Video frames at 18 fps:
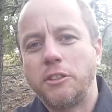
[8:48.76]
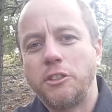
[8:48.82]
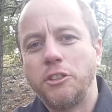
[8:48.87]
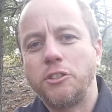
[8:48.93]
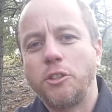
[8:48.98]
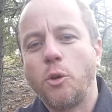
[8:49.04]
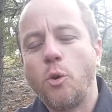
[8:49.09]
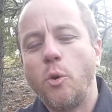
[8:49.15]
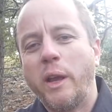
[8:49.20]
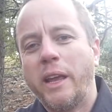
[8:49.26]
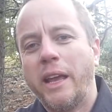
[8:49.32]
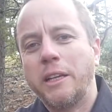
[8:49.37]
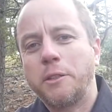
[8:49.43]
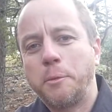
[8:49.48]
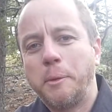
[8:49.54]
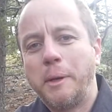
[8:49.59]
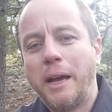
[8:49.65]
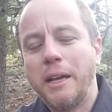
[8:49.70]
just a quick
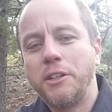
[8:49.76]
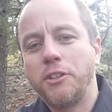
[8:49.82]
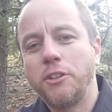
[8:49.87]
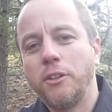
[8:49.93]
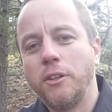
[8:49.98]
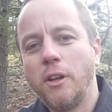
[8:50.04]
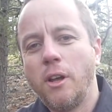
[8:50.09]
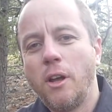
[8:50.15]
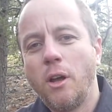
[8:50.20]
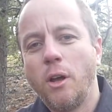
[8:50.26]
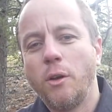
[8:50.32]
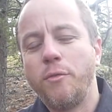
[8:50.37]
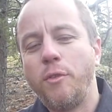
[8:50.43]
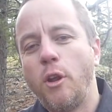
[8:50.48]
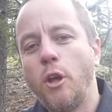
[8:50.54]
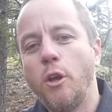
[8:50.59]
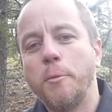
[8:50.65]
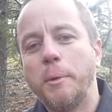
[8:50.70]
explanation of
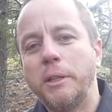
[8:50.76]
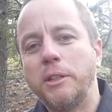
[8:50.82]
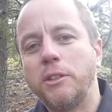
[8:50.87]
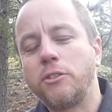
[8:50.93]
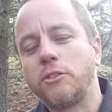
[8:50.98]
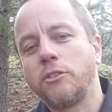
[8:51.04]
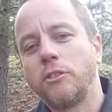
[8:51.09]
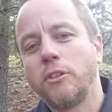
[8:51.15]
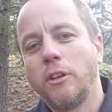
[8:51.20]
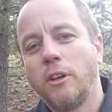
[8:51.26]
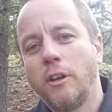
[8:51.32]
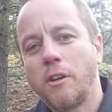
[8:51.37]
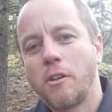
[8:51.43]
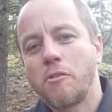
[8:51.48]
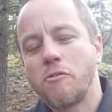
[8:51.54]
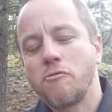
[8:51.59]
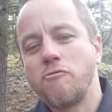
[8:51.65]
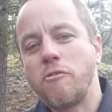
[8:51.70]
lumens,
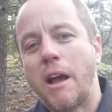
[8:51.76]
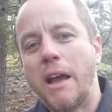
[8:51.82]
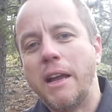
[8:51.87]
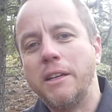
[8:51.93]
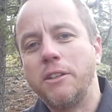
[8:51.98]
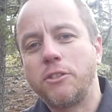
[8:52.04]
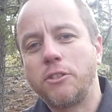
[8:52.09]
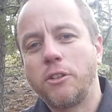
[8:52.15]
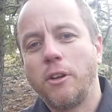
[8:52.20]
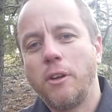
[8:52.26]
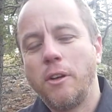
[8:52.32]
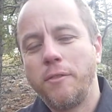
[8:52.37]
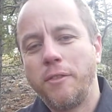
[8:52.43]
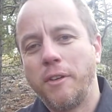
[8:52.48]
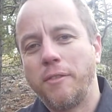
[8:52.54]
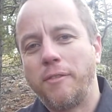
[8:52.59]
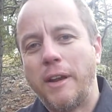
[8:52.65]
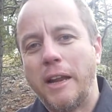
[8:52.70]
range
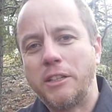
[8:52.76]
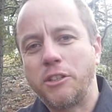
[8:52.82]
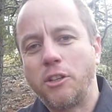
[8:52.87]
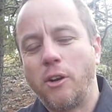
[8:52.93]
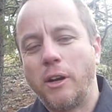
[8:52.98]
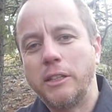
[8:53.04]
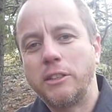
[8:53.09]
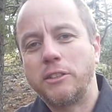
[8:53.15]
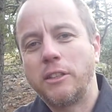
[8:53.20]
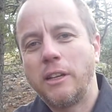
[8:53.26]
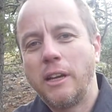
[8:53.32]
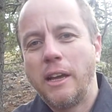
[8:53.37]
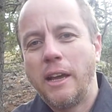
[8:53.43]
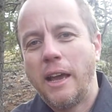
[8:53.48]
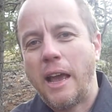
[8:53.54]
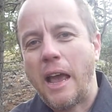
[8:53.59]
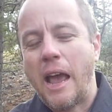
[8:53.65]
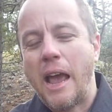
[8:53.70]
for your flashlights,
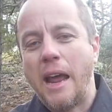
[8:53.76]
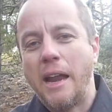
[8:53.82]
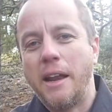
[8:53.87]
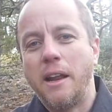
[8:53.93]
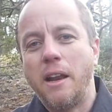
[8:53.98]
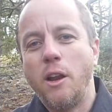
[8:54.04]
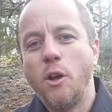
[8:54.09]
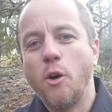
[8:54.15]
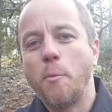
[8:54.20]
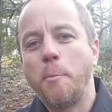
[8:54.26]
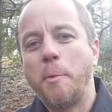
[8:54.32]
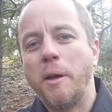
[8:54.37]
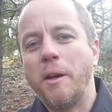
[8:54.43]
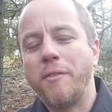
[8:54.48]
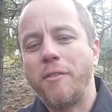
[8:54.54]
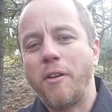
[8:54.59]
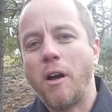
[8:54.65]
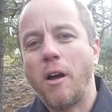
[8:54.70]
and a little bit
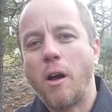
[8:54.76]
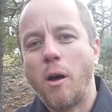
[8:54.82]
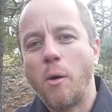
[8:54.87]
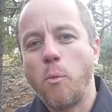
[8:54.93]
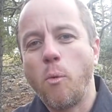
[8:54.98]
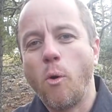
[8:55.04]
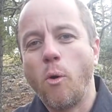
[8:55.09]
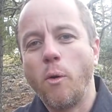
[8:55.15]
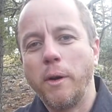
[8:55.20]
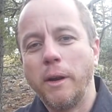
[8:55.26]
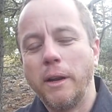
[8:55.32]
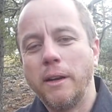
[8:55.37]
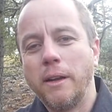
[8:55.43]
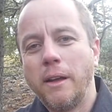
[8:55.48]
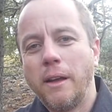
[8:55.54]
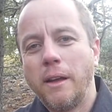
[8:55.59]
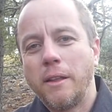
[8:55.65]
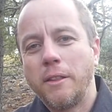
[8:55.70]
of a warning
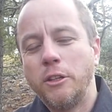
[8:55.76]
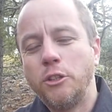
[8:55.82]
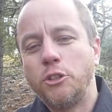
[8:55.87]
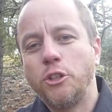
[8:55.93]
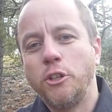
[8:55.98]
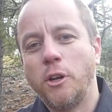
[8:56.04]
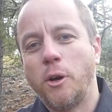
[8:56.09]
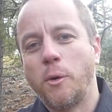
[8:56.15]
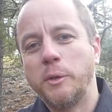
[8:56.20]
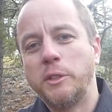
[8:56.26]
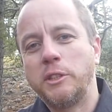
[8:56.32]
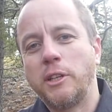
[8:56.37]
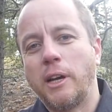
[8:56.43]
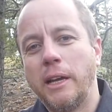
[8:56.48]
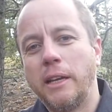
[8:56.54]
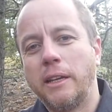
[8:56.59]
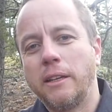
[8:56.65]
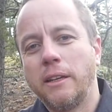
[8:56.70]
that you shouldn't always
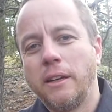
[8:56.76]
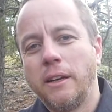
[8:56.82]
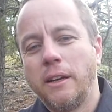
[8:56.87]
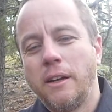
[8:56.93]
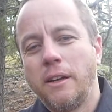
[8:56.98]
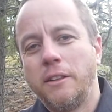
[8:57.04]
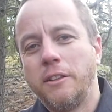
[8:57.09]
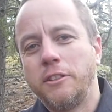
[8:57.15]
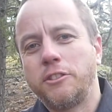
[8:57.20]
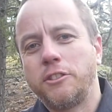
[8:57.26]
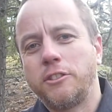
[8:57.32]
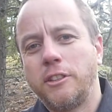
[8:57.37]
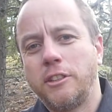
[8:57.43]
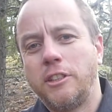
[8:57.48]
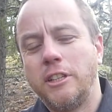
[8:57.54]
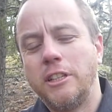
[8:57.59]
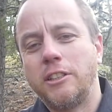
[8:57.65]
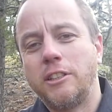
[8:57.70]
take the
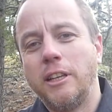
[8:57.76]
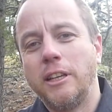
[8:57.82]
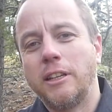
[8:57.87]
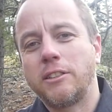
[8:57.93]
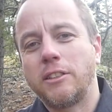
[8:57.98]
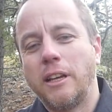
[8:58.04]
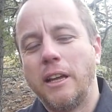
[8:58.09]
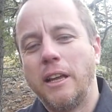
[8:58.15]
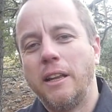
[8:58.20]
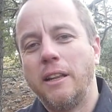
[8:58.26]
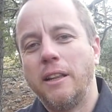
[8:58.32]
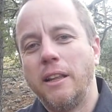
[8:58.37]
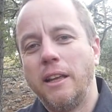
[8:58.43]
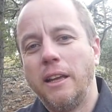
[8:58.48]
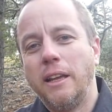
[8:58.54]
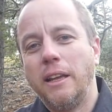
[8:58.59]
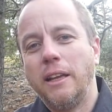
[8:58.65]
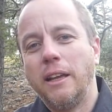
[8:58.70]
statistics and
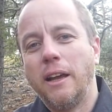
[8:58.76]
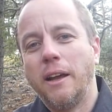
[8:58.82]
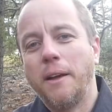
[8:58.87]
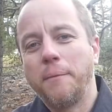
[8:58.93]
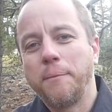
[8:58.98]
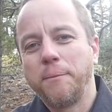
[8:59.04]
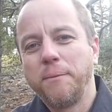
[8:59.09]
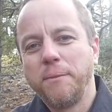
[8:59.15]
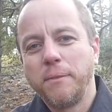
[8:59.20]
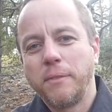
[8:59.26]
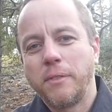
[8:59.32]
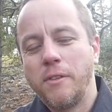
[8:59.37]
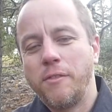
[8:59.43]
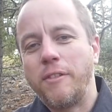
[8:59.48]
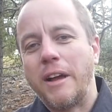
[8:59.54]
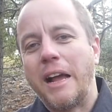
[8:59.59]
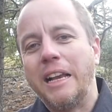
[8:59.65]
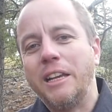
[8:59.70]
the
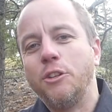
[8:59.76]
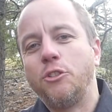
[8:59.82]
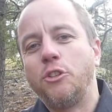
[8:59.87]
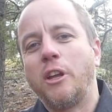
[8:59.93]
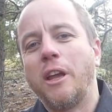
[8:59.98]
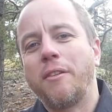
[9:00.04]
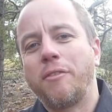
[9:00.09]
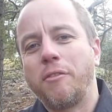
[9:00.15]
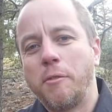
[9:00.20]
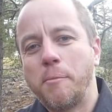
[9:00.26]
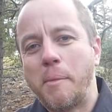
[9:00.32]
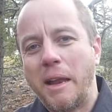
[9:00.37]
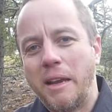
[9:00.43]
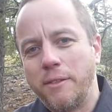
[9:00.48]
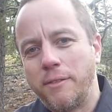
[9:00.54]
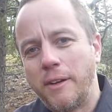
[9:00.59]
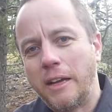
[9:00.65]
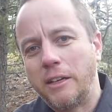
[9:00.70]
values you get from the
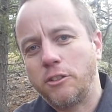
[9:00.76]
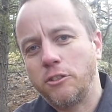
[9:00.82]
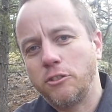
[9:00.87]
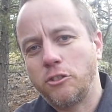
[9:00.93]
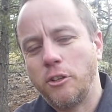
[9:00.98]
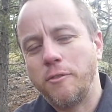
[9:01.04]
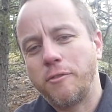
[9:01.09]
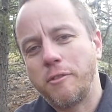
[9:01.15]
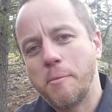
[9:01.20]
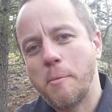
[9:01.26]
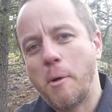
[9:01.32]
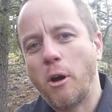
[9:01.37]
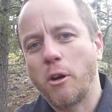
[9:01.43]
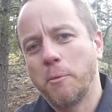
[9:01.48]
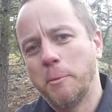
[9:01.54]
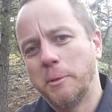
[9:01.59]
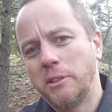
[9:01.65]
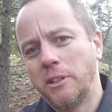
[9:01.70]
manufacturers and from the
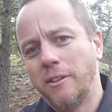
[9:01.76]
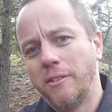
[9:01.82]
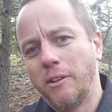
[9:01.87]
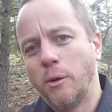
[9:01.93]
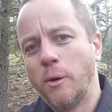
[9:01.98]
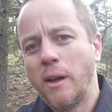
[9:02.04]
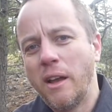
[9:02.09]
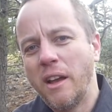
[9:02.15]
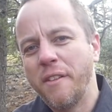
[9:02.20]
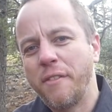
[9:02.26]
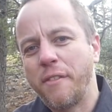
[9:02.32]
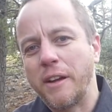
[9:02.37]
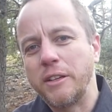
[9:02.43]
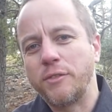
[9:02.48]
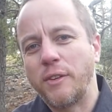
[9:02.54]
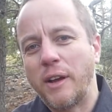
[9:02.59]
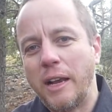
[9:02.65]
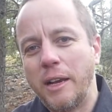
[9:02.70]
marketing material at
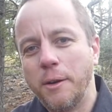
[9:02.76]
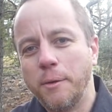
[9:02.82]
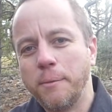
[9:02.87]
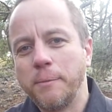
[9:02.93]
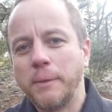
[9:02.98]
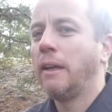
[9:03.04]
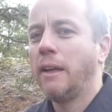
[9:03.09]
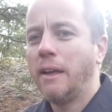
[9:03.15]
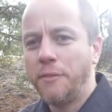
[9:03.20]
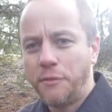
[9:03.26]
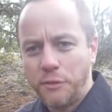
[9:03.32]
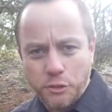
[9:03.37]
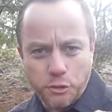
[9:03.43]
face value. If you're a